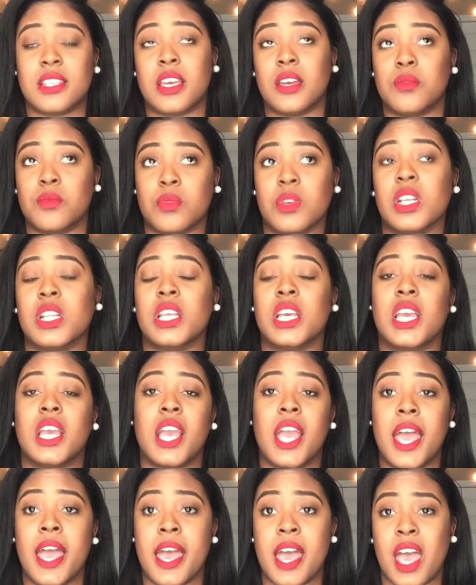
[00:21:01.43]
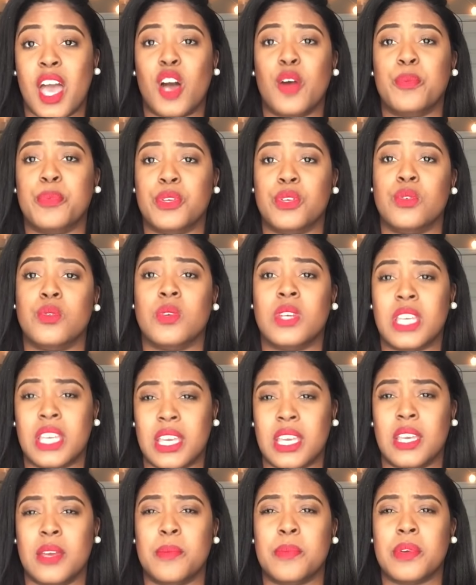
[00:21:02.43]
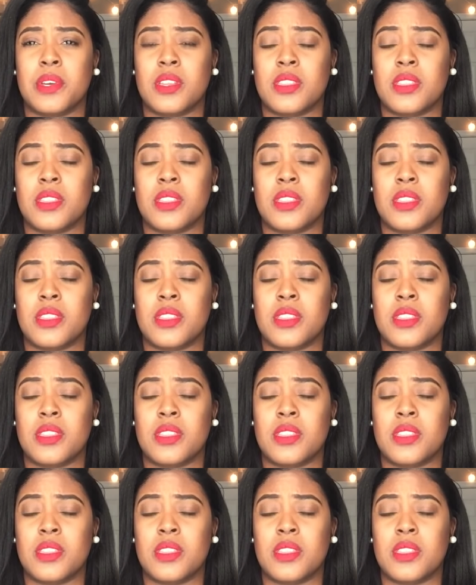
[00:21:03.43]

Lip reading: can really help you keep